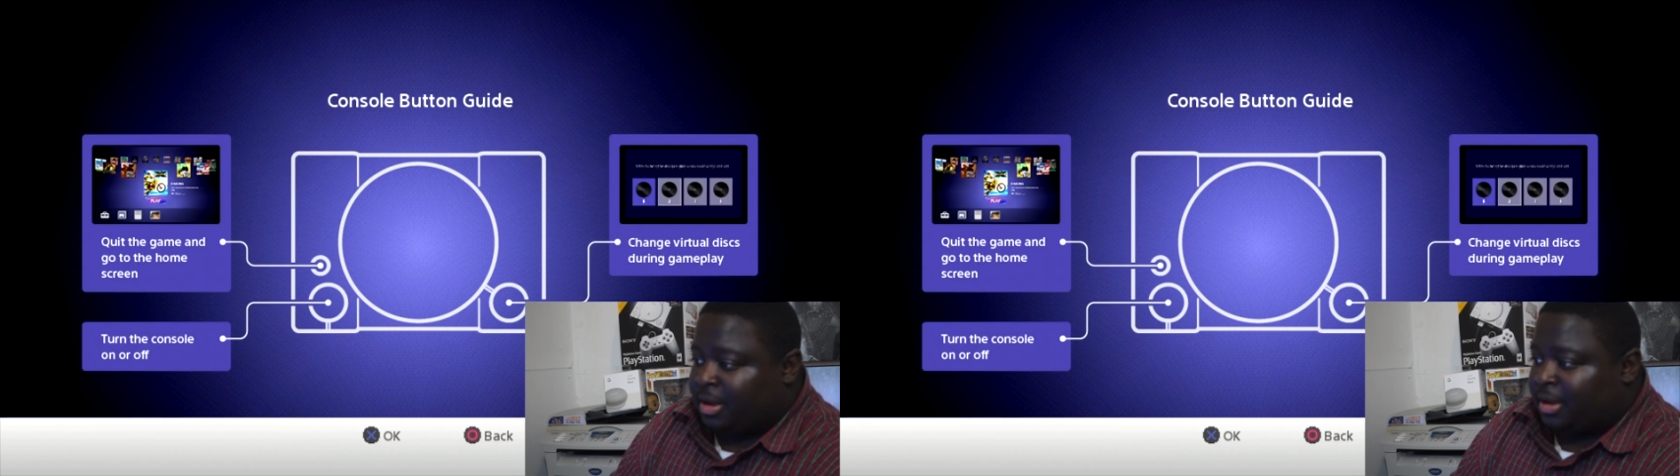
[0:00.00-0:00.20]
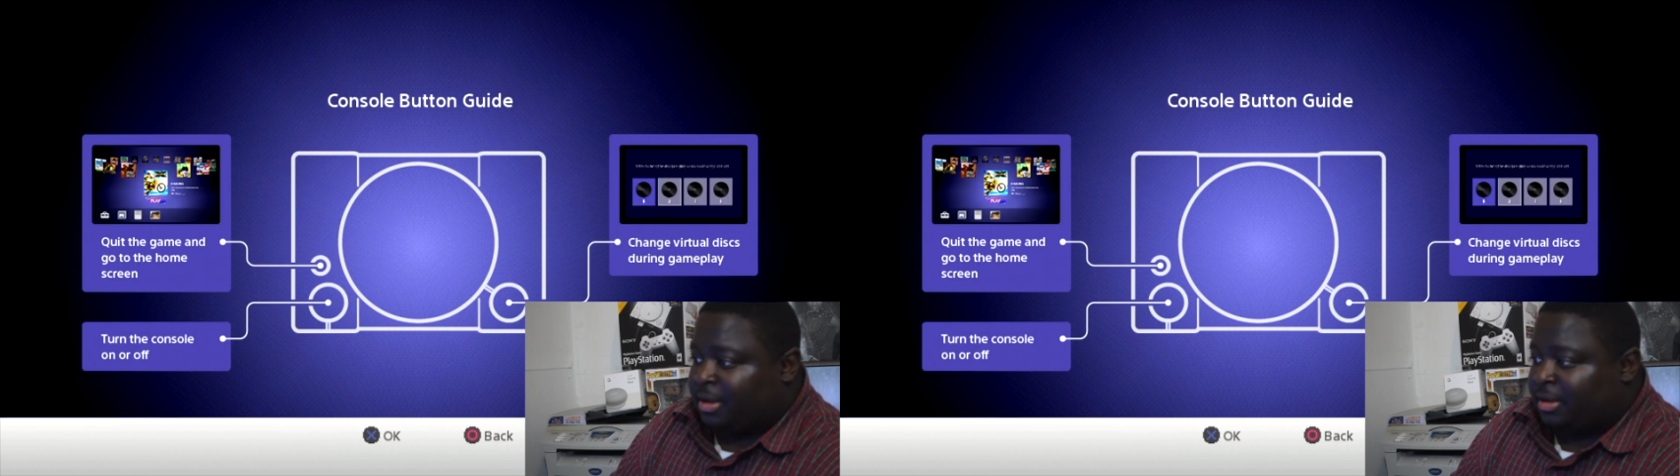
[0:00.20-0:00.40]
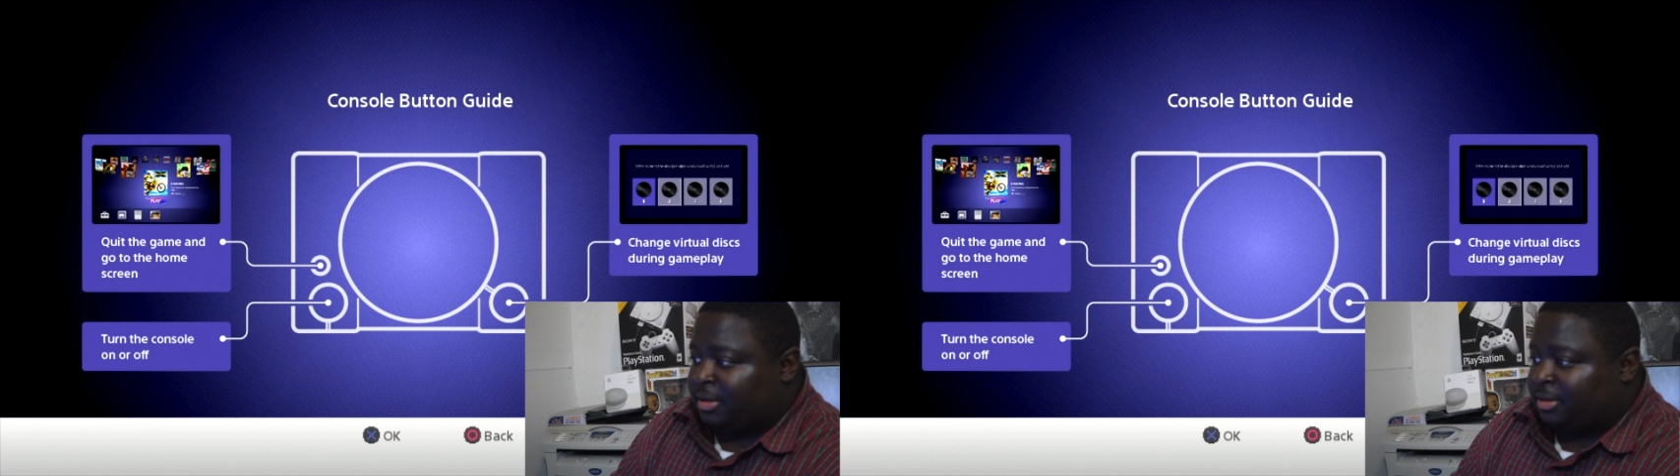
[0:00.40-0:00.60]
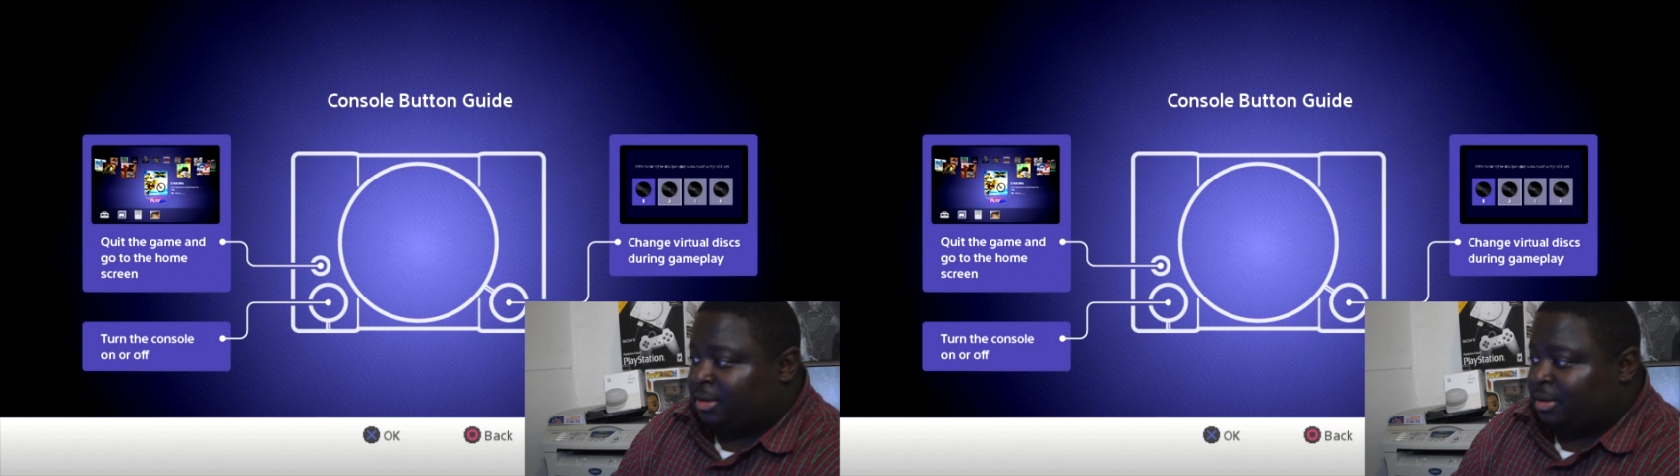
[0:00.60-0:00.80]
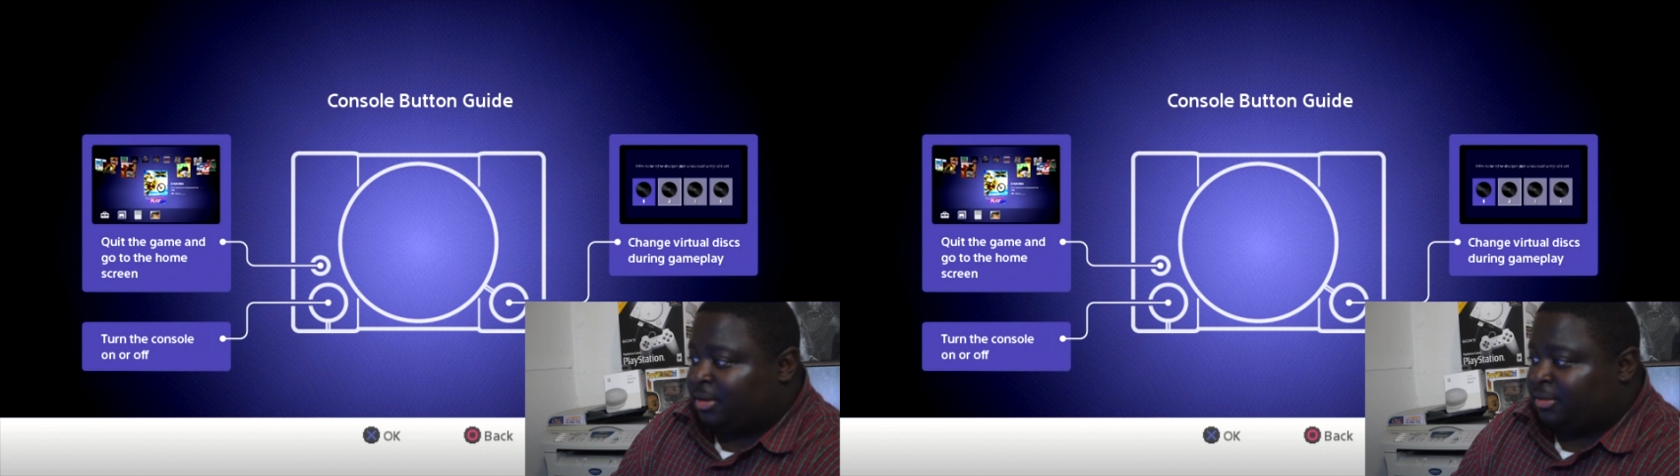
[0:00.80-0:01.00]
And
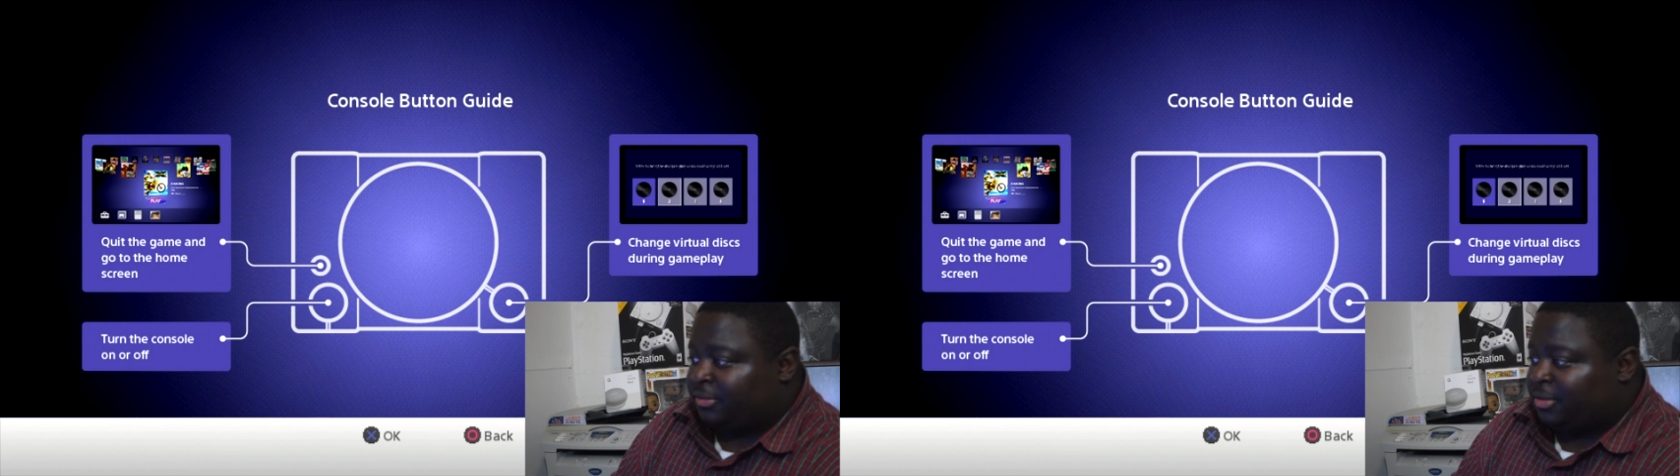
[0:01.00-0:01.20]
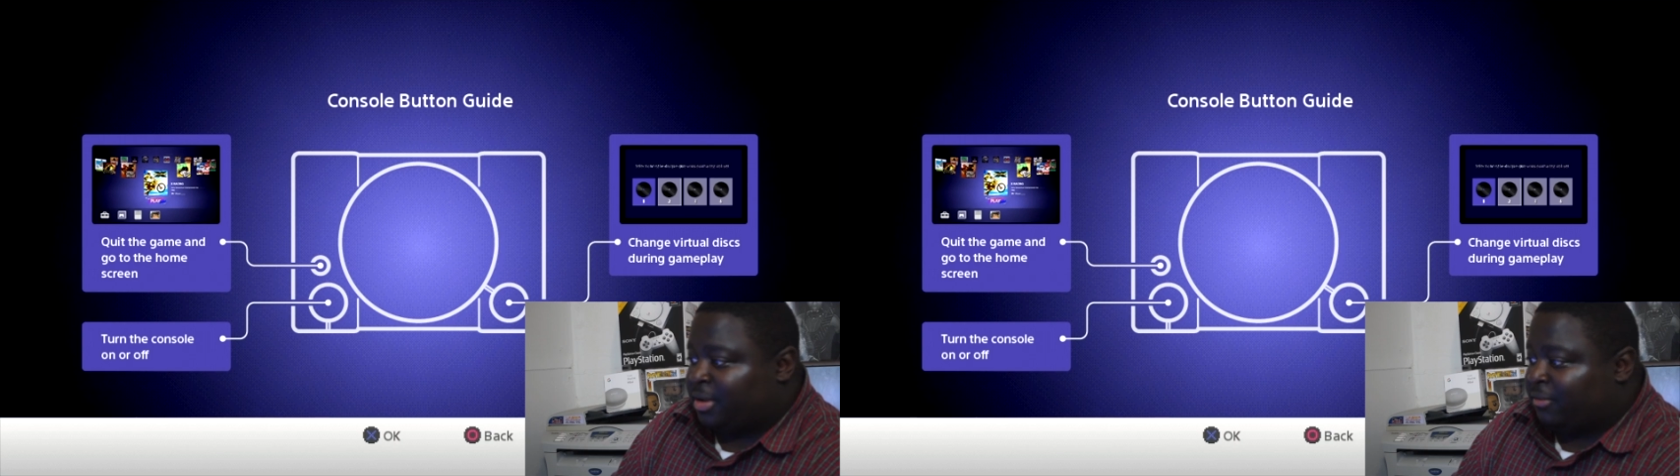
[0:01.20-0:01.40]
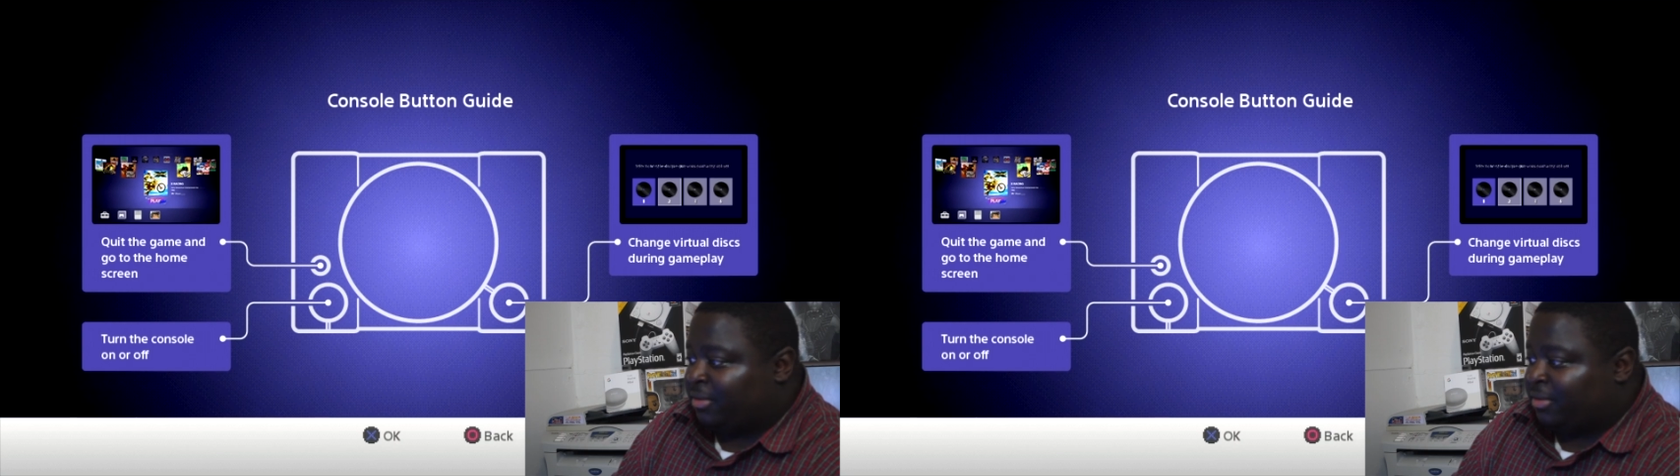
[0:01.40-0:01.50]
so you have